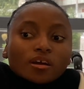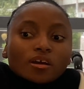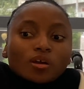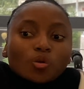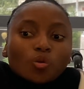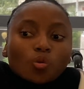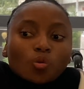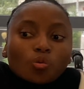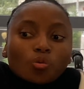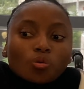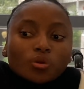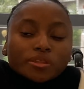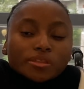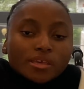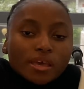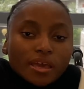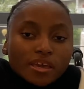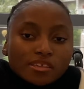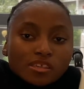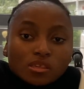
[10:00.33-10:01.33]
or a
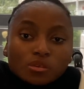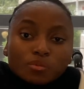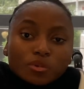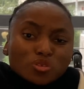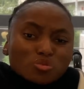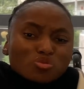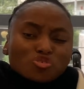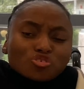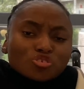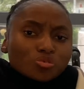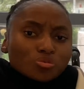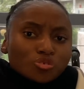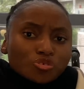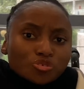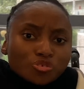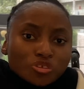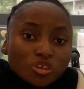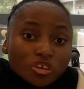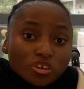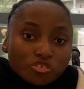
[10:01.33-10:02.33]
taxi, but usually we
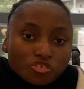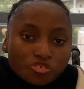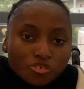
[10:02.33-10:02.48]
used to take a